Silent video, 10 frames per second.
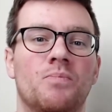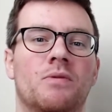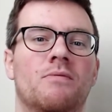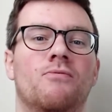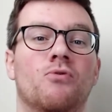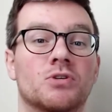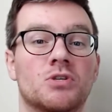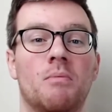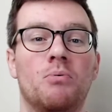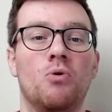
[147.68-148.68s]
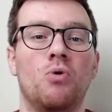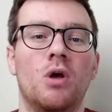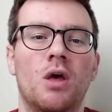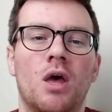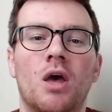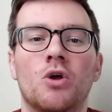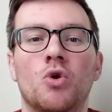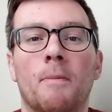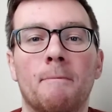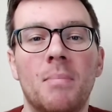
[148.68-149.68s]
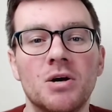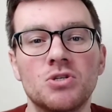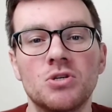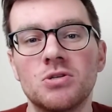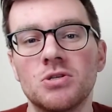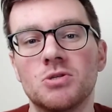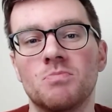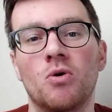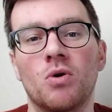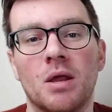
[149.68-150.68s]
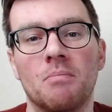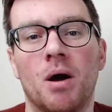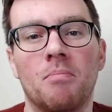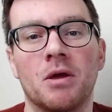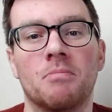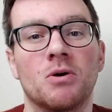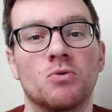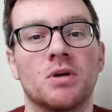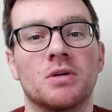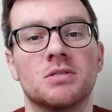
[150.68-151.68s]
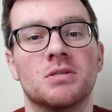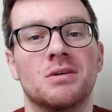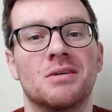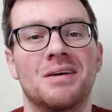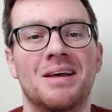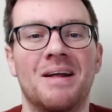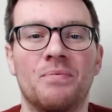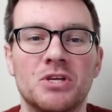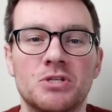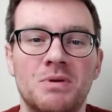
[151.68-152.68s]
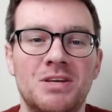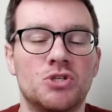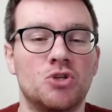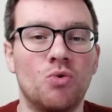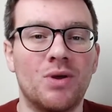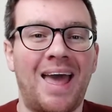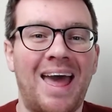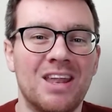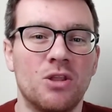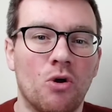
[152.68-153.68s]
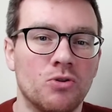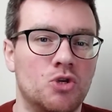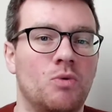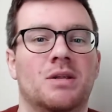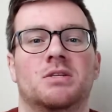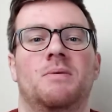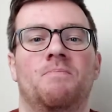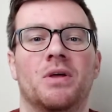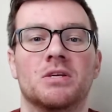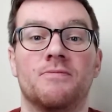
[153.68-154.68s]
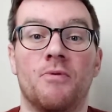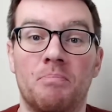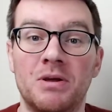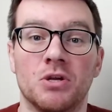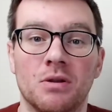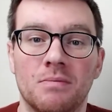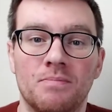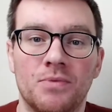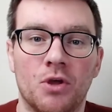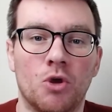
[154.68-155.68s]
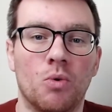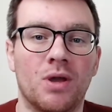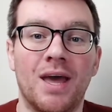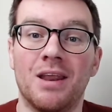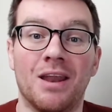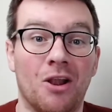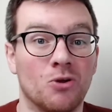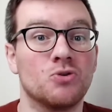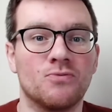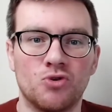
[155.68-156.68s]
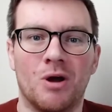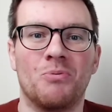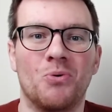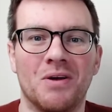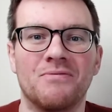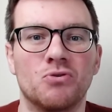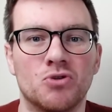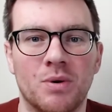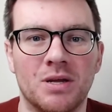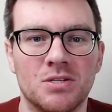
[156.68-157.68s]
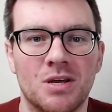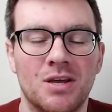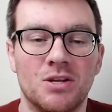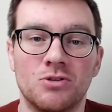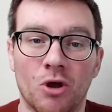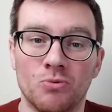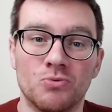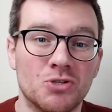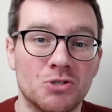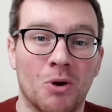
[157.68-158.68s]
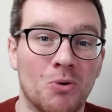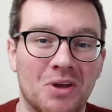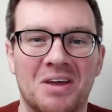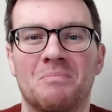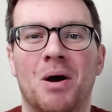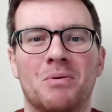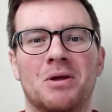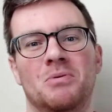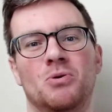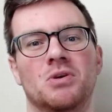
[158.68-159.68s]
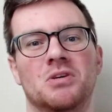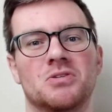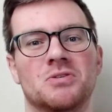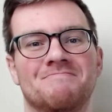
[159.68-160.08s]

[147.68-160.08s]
For example, you mustn't smoke in public buildings. This means you cannot do it. It is forbidden. You will get in a lot of trouble if you do it. Don't smoke in public buildings.